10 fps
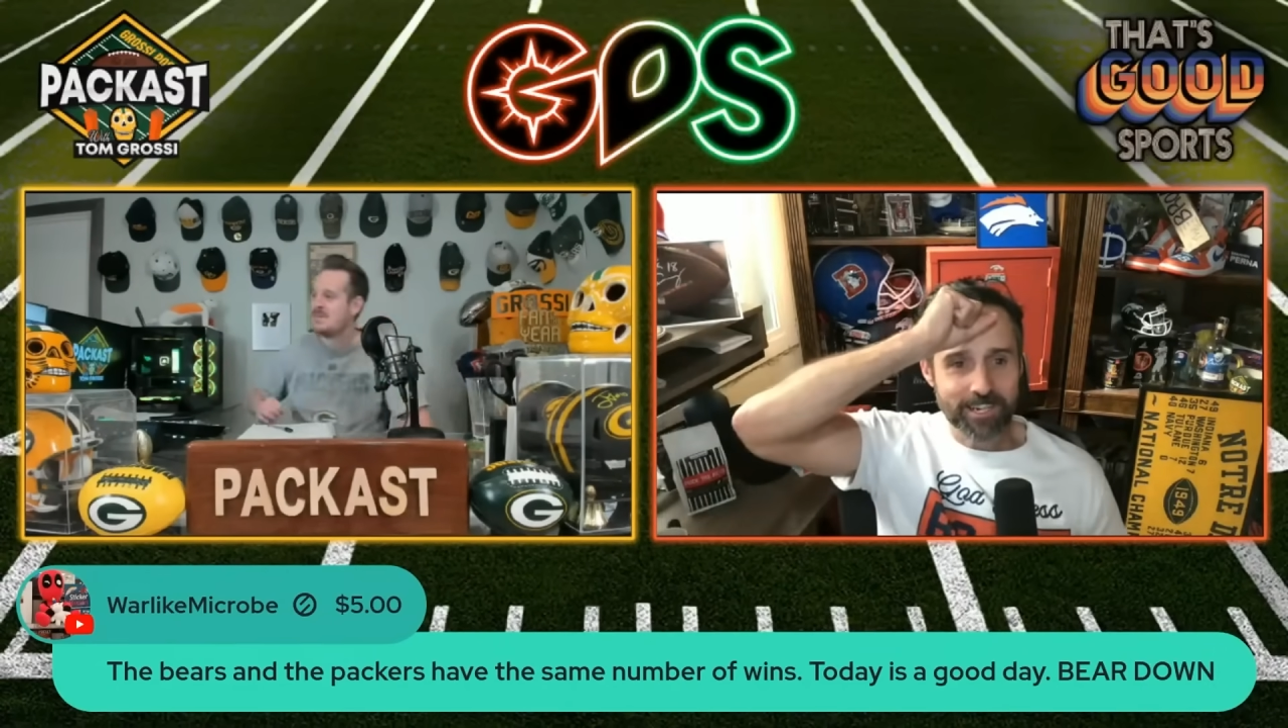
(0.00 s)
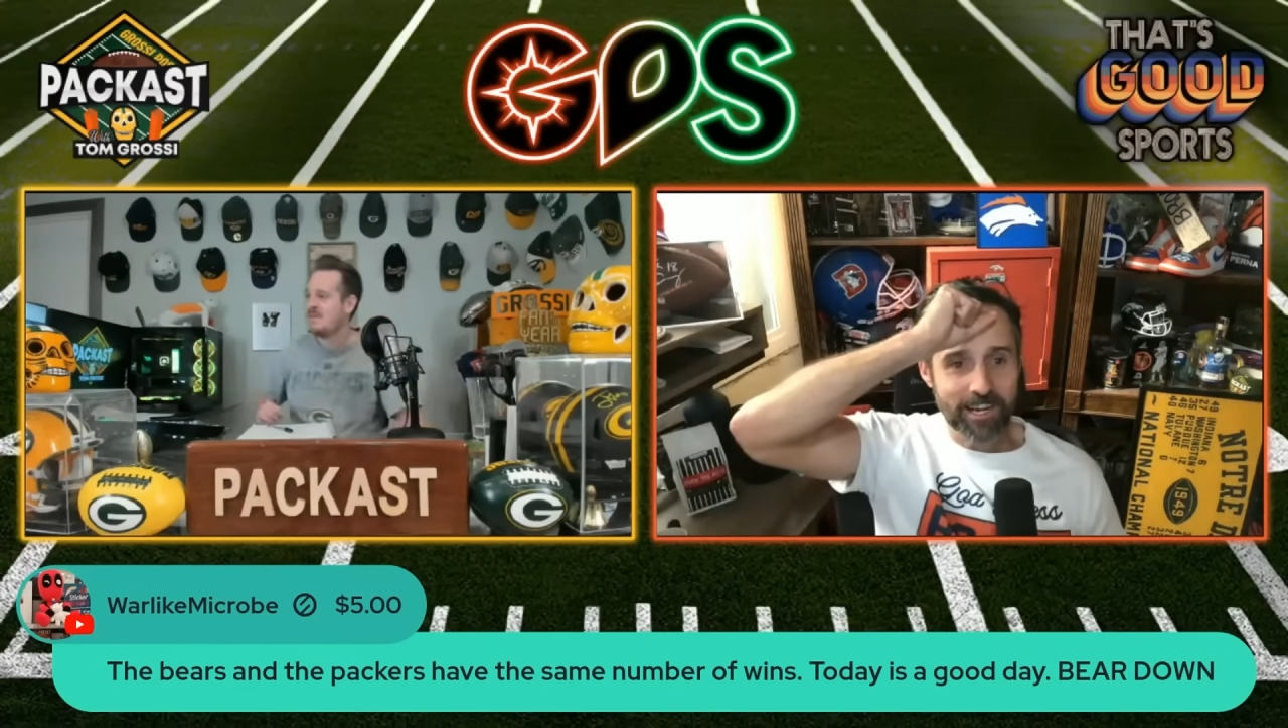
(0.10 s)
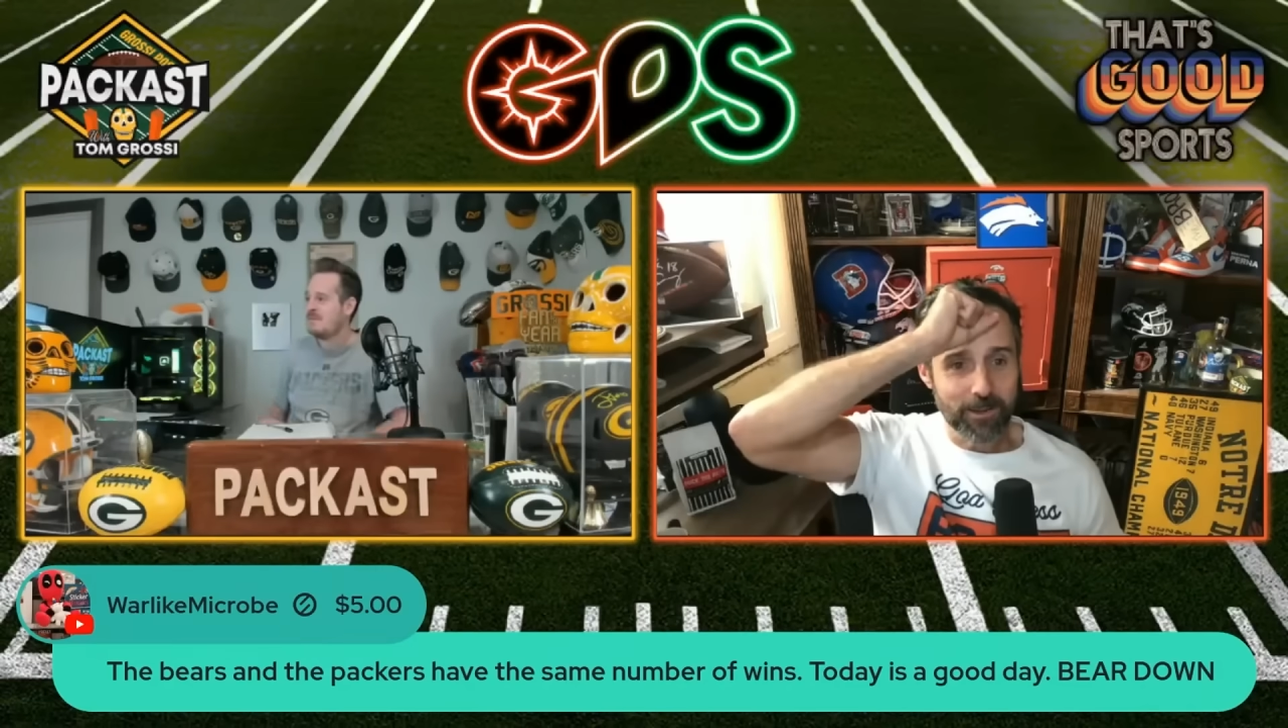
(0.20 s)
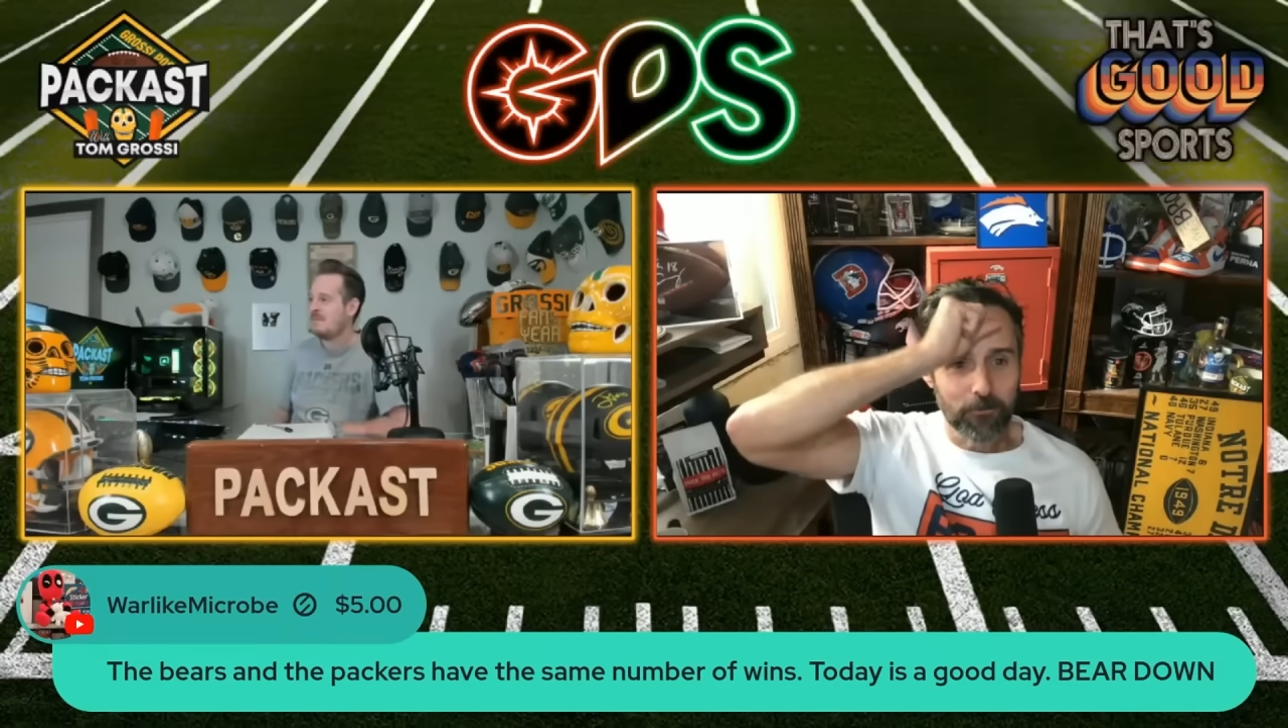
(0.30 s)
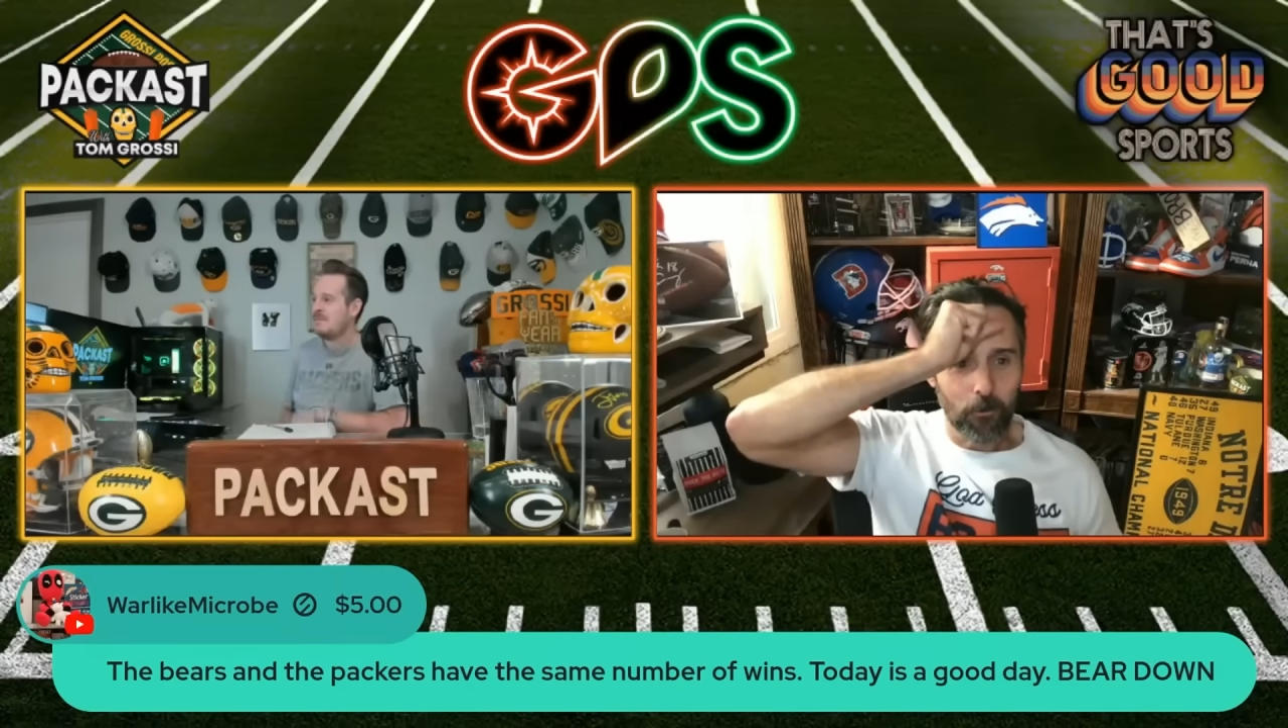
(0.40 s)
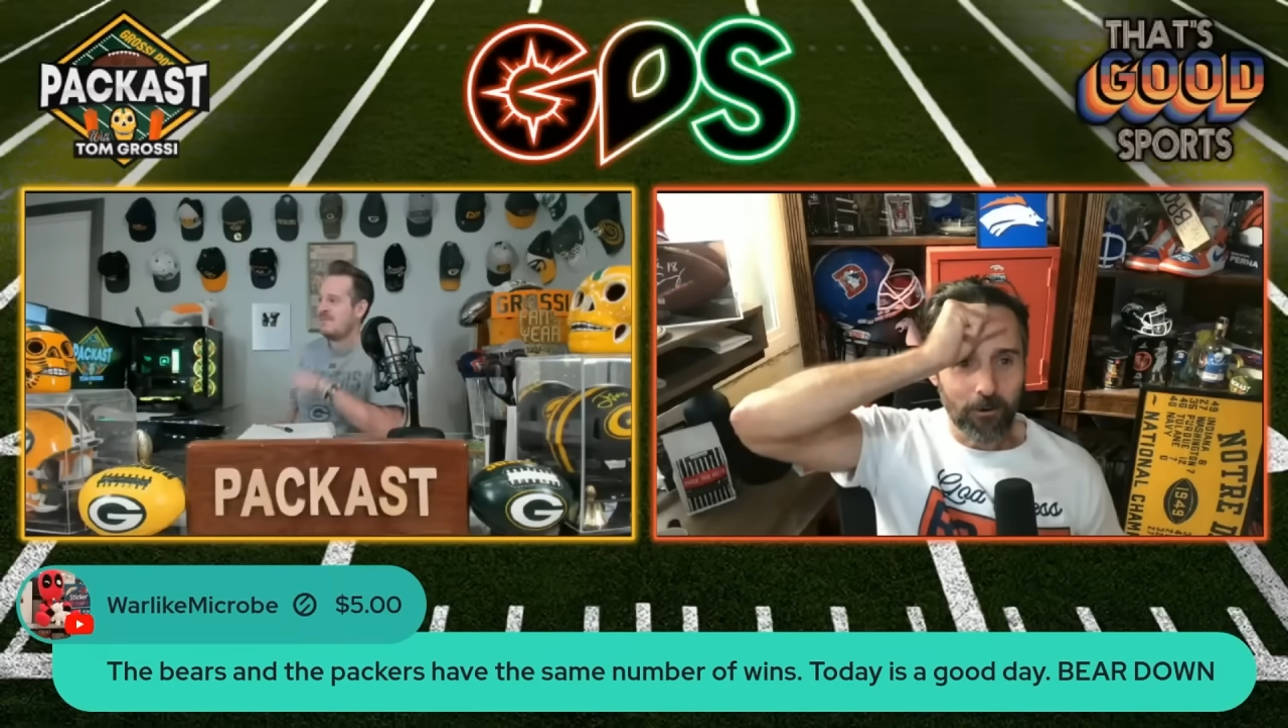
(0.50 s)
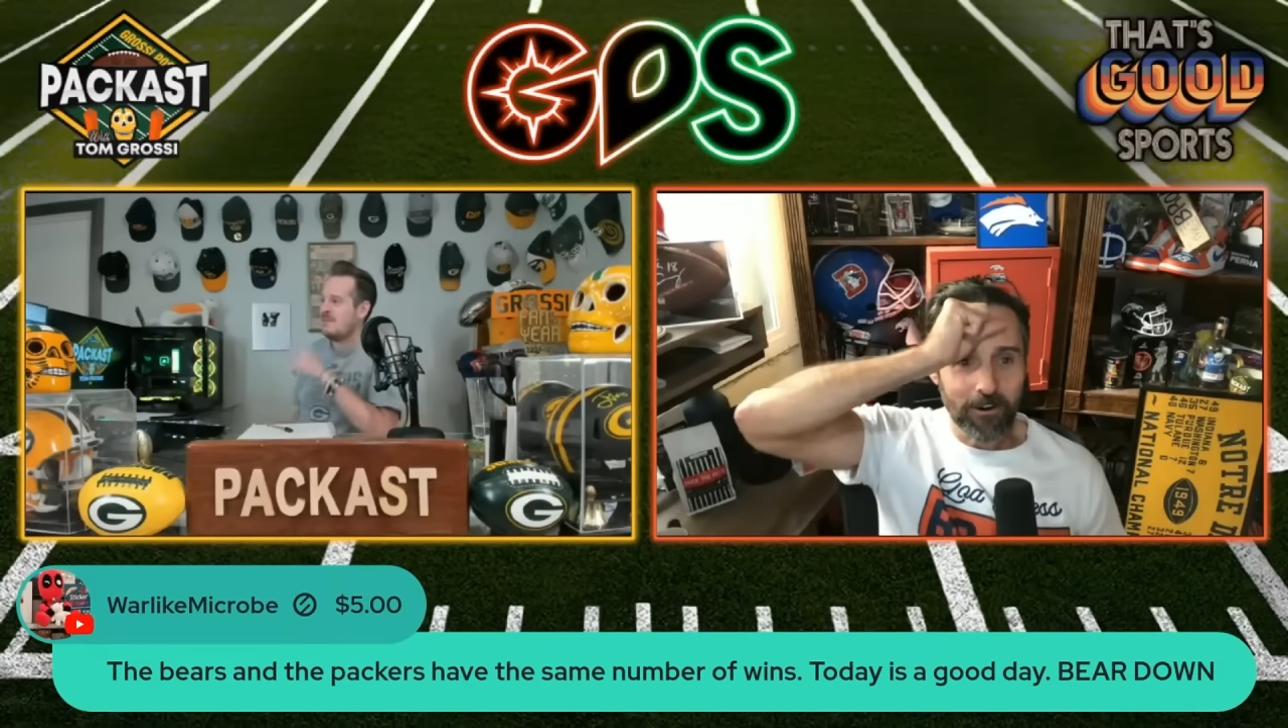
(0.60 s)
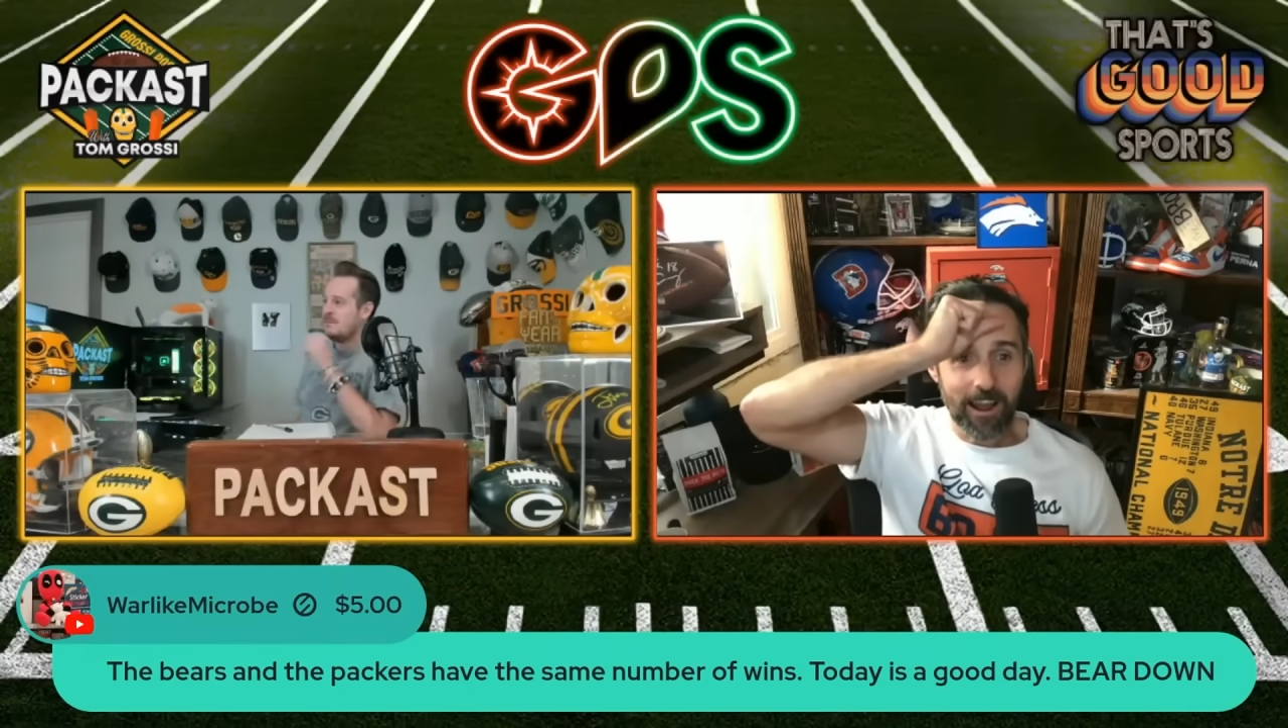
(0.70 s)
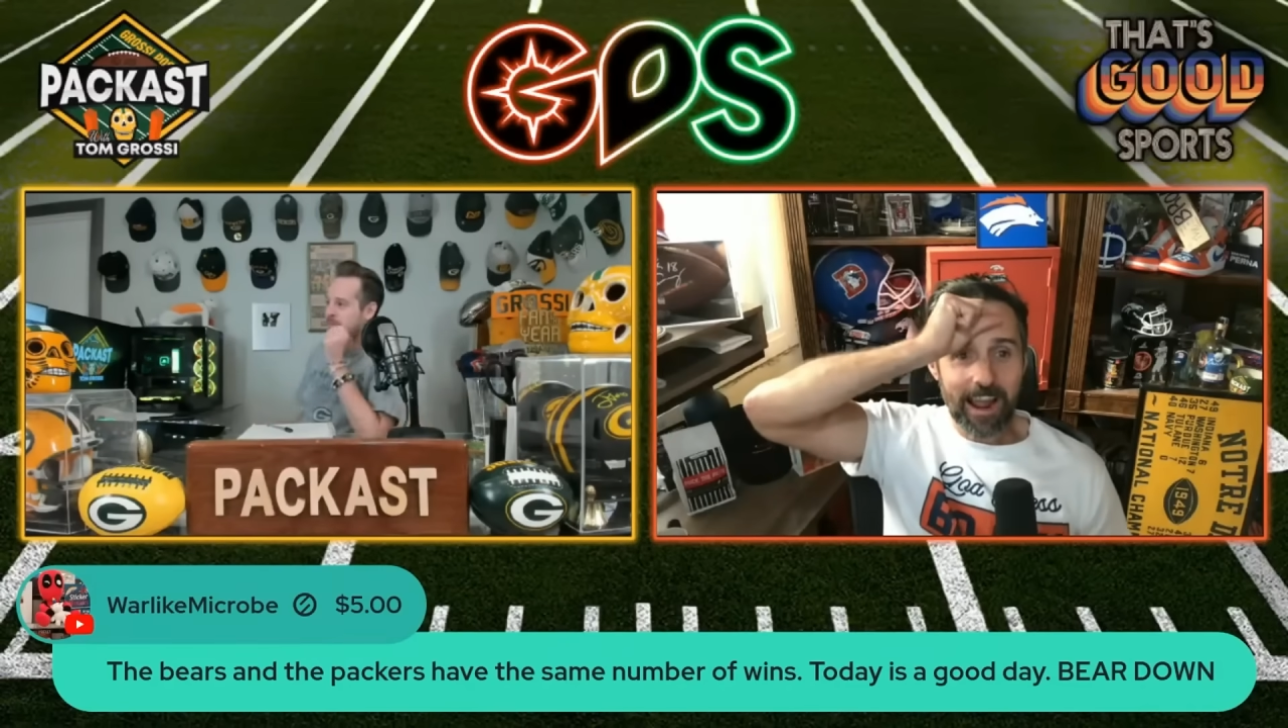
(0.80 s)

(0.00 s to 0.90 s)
Jaylen Warren,